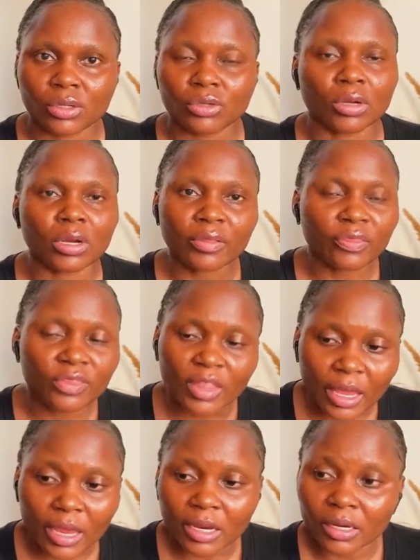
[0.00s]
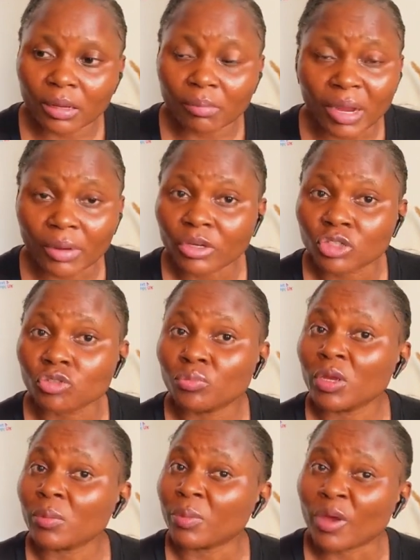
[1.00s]
You're not there in the marriage to
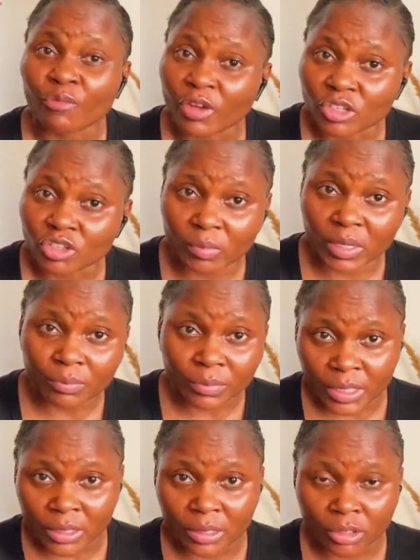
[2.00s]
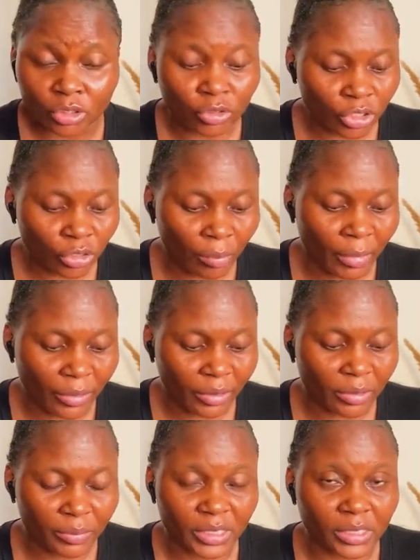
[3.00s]
be a perfect human being. You did not marry
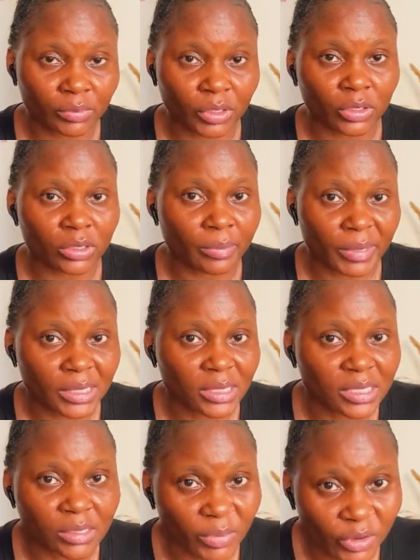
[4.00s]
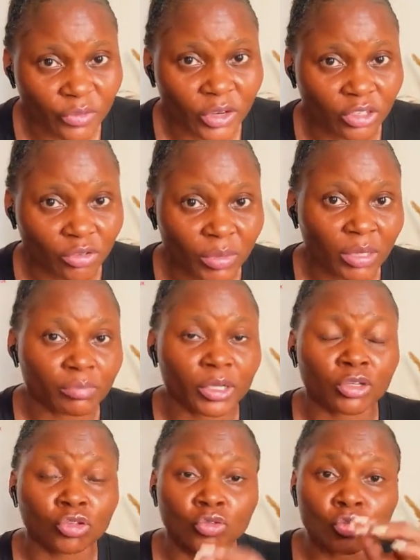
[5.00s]
the person because the person is a perfect human
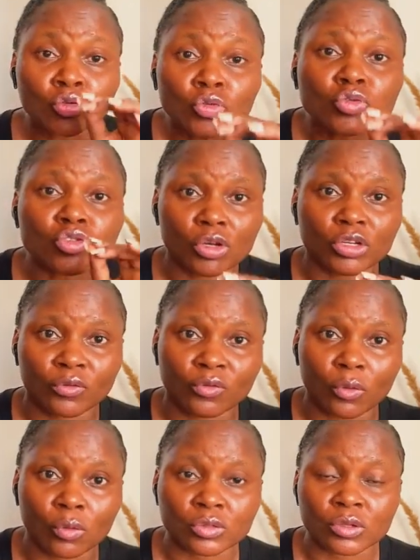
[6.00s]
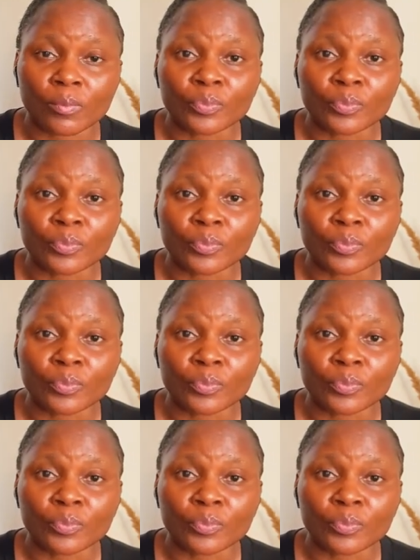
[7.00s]
being. You saw the flaws.